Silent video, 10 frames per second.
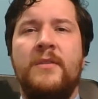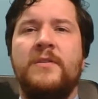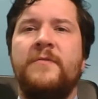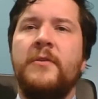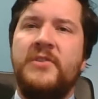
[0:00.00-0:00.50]
in
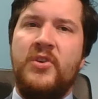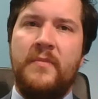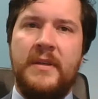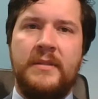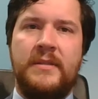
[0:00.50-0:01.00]
those first
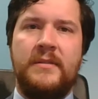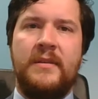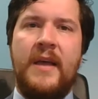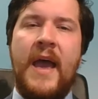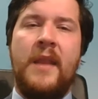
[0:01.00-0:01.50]

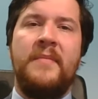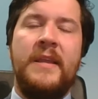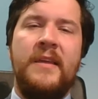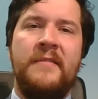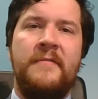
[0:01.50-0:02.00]
humans, Adam
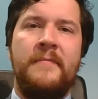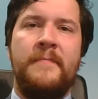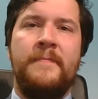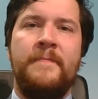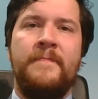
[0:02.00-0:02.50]
and Eve.
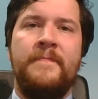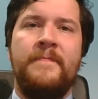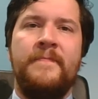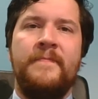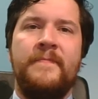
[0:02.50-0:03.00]

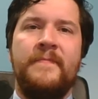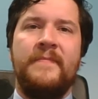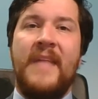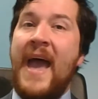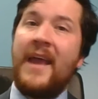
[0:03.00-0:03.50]

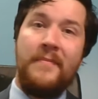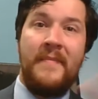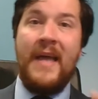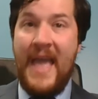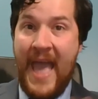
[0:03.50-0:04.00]

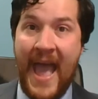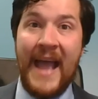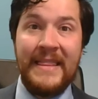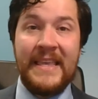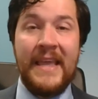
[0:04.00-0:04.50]
Adam
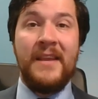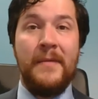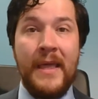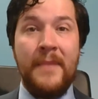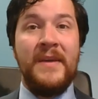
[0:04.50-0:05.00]
had the
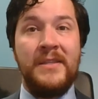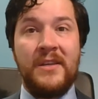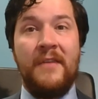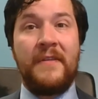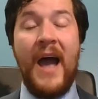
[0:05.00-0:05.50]

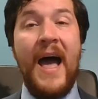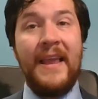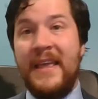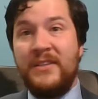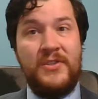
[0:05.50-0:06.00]
image of
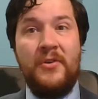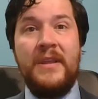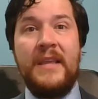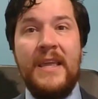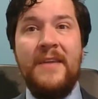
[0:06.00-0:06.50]
God, and so
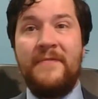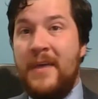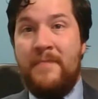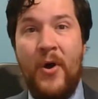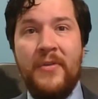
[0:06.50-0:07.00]
did
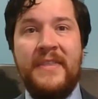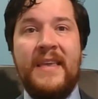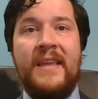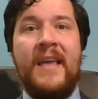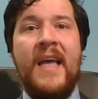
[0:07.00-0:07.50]
Eve. They
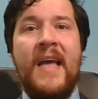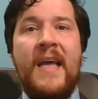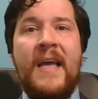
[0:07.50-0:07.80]
both did.